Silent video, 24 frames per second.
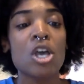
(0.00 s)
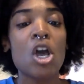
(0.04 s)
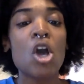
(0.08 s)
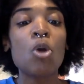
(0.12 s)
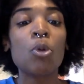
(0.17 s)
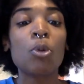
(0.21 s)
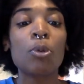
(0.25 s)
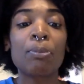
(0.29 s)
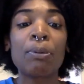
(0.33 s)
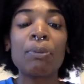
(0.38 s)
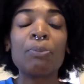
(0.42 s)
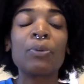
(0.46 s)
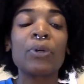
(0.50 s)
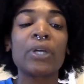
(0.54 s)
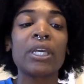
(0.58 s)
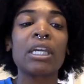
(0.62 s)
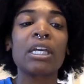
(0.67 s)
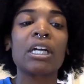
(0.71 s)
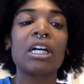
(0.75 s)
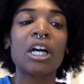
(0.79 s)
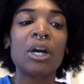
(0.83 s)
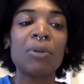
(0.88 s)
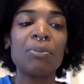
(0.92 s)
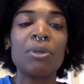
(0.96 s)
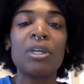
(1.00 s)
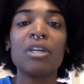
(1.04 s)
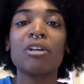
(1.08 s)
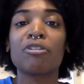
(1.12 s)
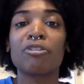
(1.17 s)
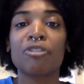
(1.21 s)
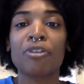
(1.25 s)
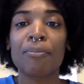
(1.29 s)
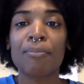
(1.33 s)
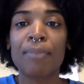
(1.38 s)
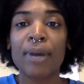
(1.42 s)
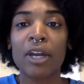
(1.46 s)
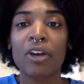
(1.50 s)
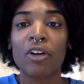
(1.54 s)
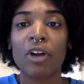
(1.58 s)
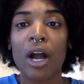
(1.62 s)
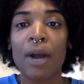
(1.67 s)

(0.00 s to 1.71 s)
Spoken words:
where people can come here for better